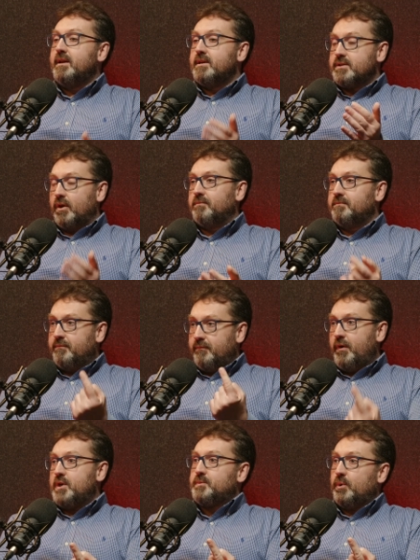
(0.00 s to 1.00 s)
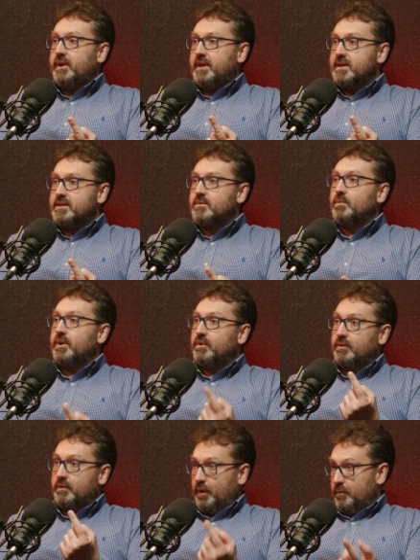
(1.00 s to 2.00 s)
So first point is we
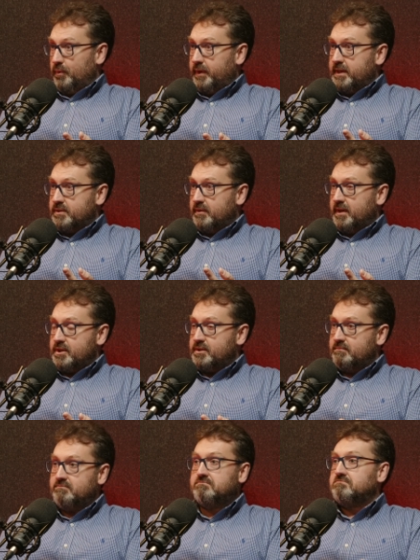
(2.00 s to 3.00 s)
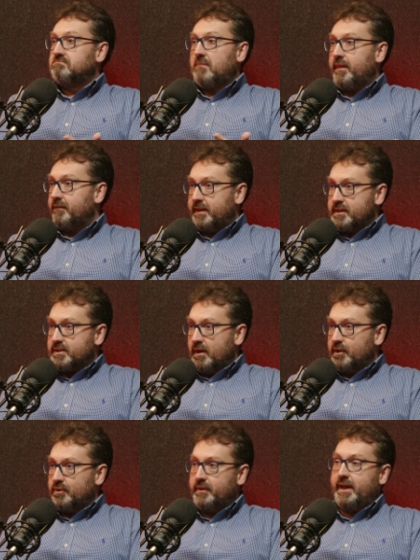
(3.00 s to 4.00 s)
do global data reduction. Other vendors
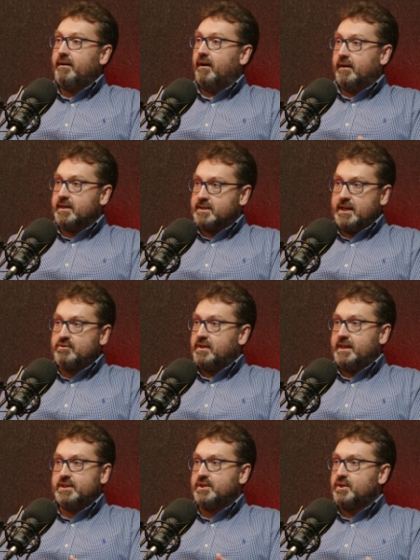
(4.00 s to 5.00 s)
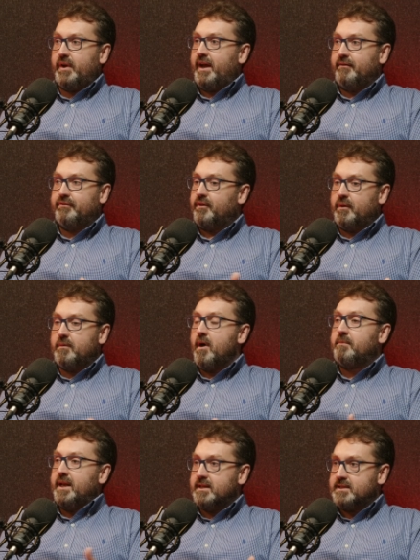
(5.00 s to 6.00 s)
can't do that. Architecturally, they just don't have the
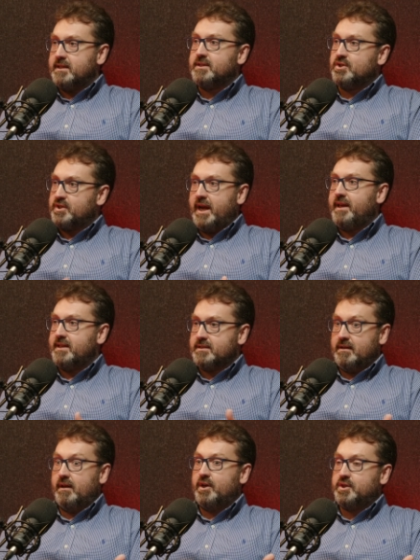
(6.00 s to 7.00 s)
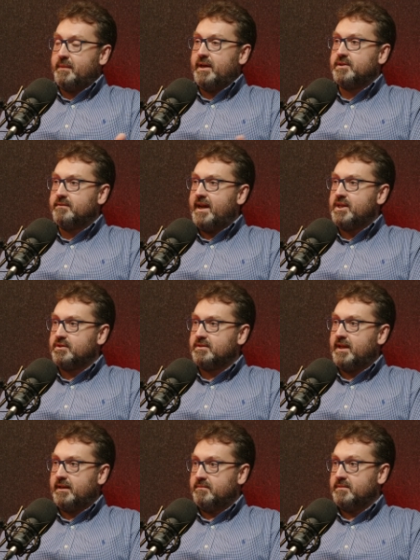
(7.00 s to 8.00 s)
ability to share this large amount of hash
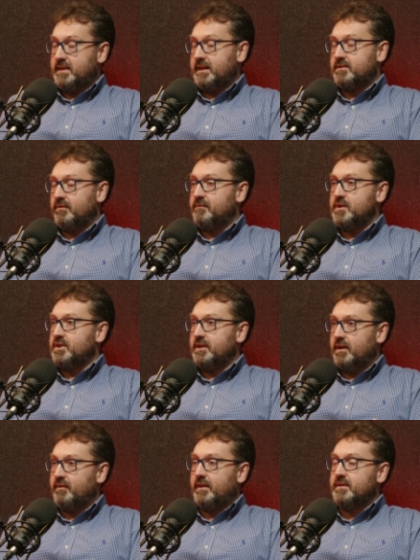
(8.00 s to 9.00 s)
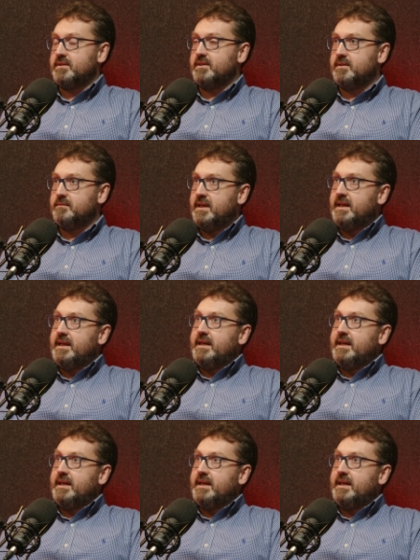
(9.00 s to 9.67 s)
data efficiently around the system.